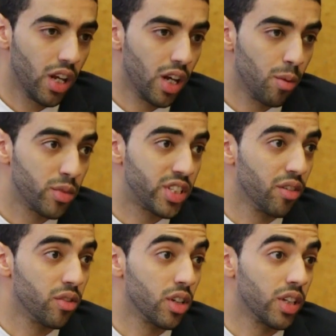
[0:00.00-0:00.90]

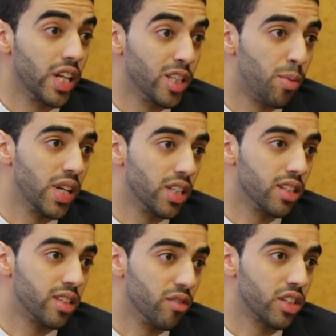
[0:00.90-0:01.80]

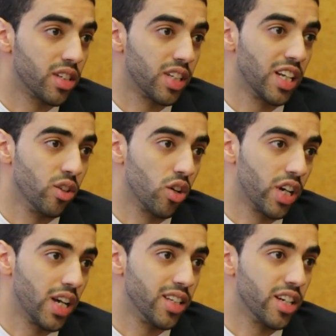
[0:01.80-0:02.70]
independent civil society
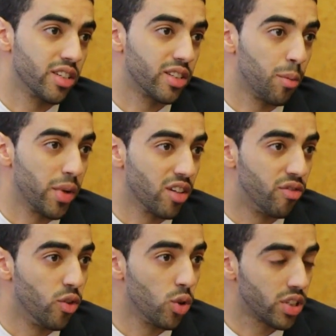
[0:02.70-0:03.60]
organizations are being
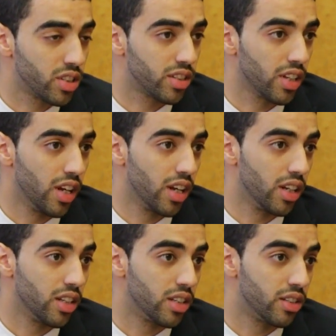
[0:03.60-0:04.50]
forced to
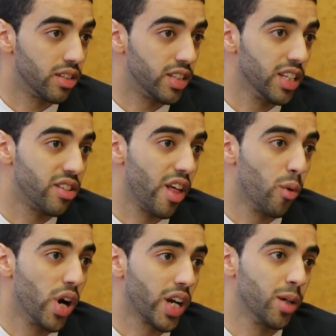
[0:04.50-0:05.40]
cease their
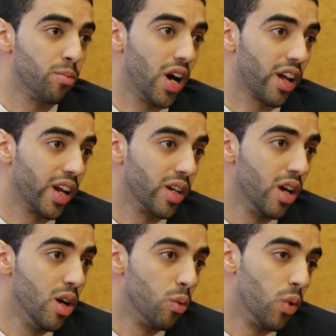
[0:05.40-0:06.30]
work in Bahrain
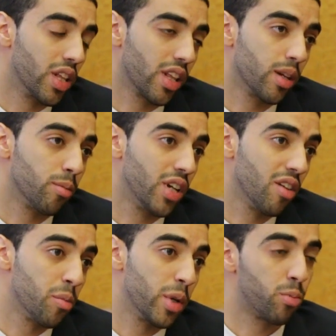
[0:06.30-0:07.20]
while the
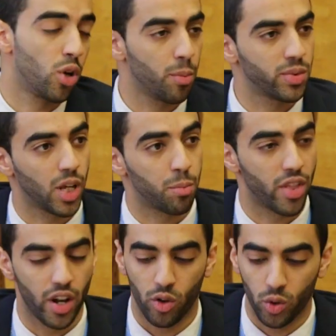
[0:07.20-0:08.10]
government props up
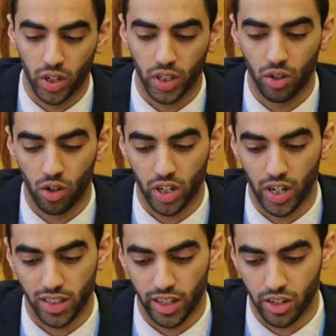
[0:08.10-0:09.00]
their own
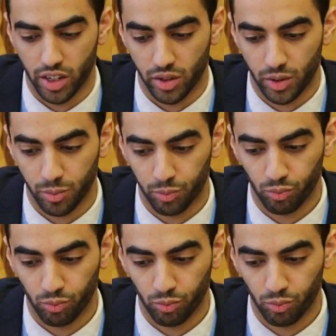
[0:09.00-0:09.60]
organizations.